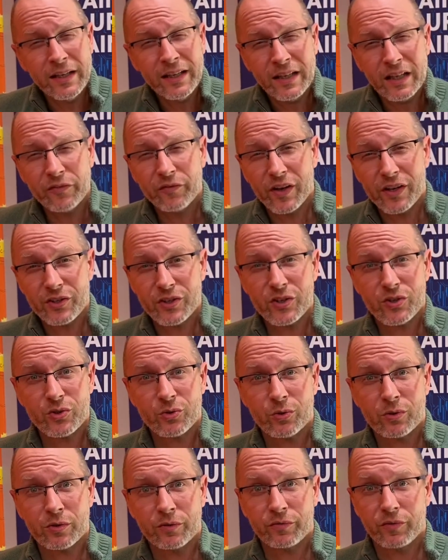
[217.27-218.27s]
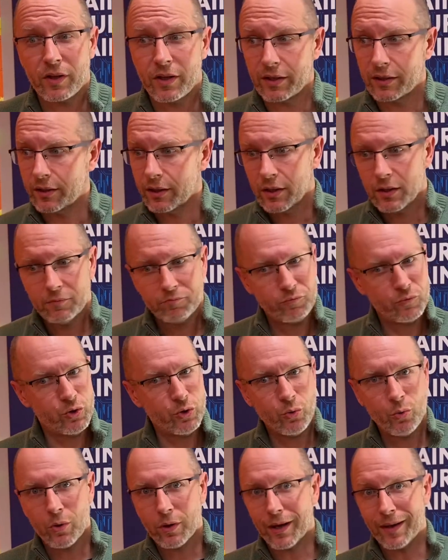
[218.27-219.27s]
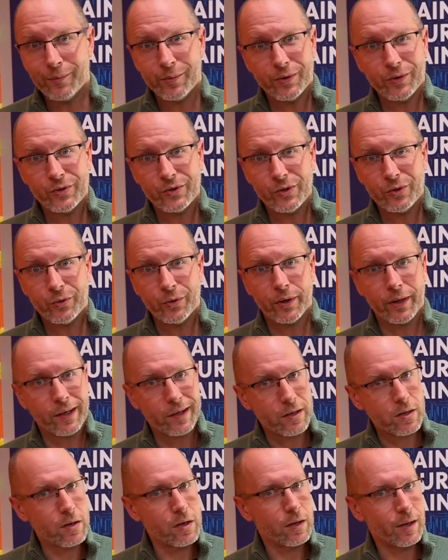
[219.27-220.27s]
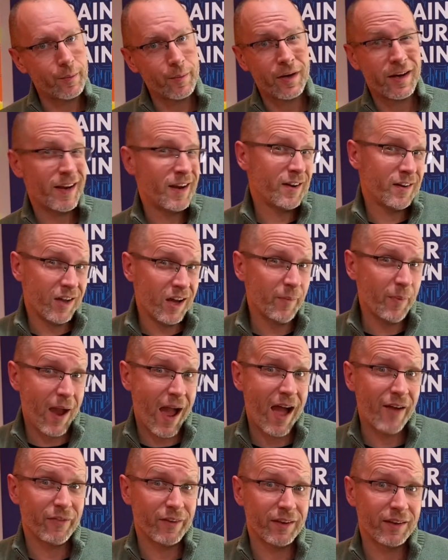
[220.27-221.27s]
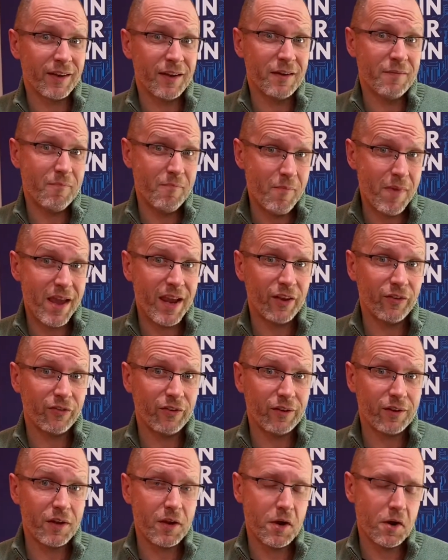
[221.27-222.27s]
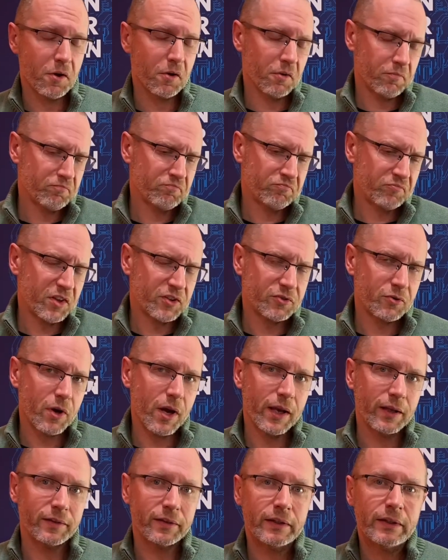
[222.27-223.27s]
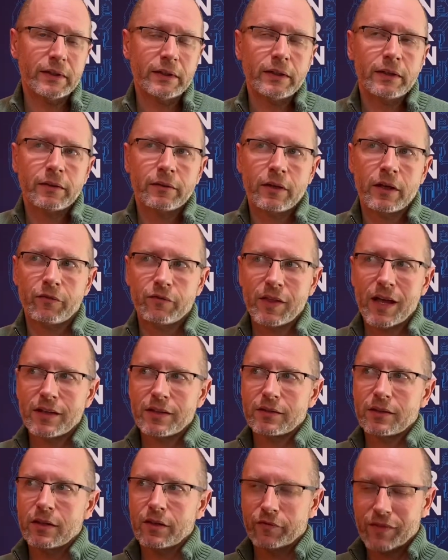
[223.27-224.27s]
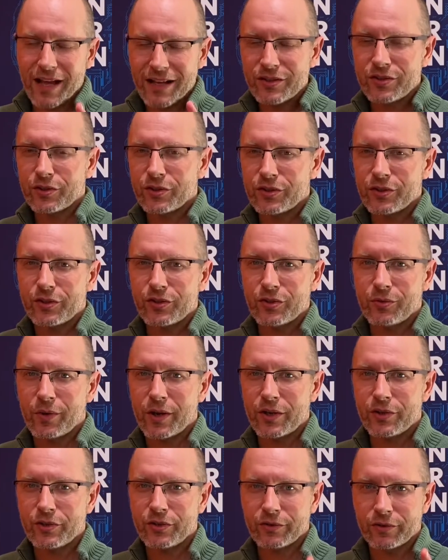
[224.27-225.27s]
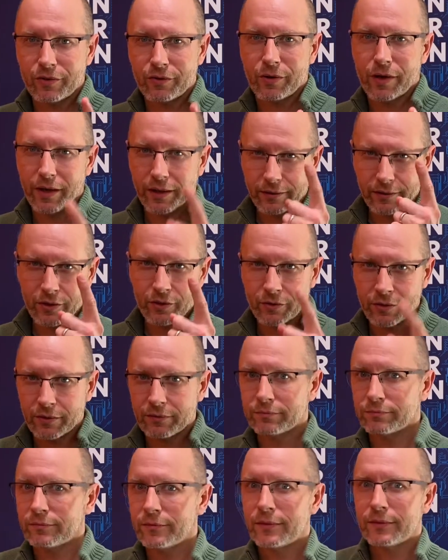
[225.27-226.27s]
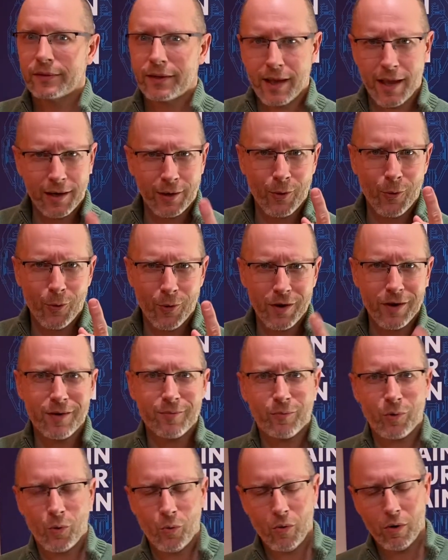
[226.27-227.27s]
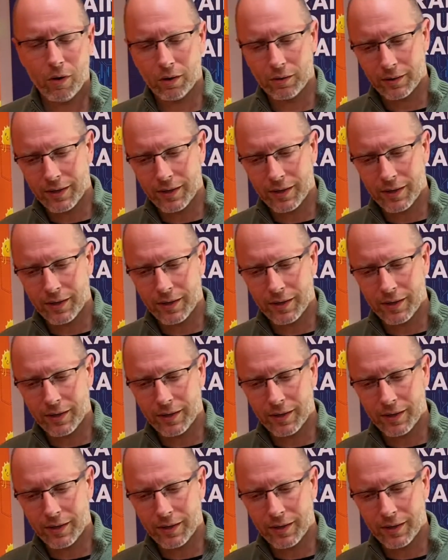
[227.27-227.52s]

If I just sort of like do what I've been doing, I'm going to end up having an amazing year. That's great. If that's your situation, great. You're in category number one.